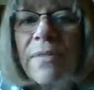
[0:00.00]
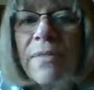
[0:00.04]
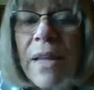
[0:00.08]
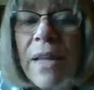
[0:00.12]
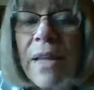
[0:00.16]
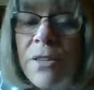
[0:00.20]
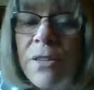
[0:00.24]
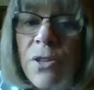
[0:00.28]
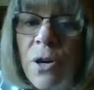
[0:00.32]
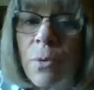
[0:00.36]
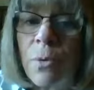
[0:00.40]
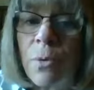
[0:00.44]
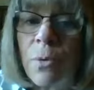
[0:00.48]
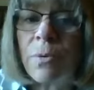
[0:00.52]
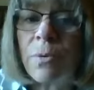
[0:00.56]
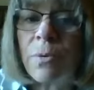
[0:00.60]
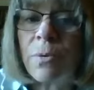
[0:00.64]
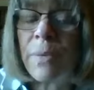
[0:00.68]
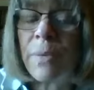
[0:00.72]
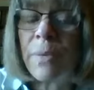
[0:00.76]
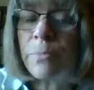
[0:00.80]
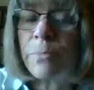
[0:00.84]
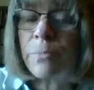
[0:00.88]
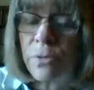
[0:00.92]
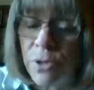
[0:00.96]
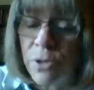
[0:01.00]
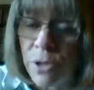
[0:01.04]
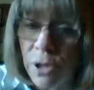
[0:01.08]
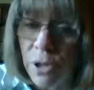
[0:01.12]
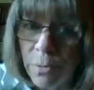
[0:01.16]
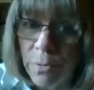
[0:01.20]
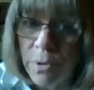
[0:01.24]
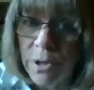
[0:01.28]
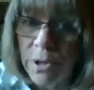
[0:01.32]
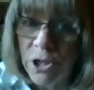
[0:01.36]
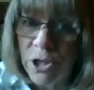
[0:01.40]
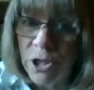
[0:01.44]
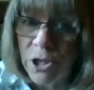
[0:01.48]
and
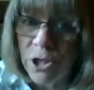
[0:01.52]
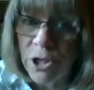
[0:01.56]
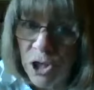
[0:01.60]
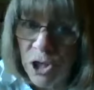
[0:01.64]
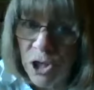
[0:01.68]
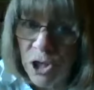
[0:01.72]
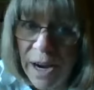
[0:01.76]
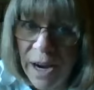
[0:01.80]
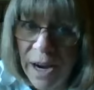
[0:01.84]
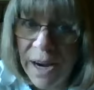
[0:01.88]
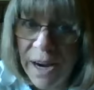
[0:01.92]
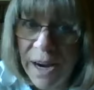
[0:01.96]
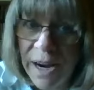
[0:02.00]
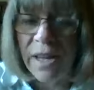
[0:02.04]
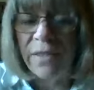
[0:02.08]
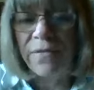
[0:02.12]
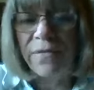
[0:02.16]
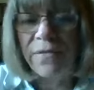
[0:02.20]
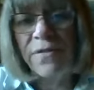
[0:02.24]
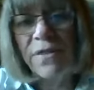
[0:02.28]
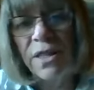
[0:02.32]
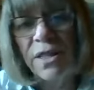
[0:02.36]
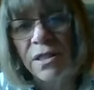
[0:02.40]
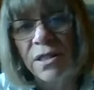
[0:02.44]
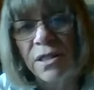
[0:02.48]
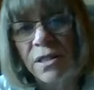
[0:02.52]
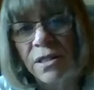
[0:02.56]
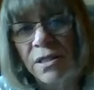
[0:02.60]
people who don't want to share,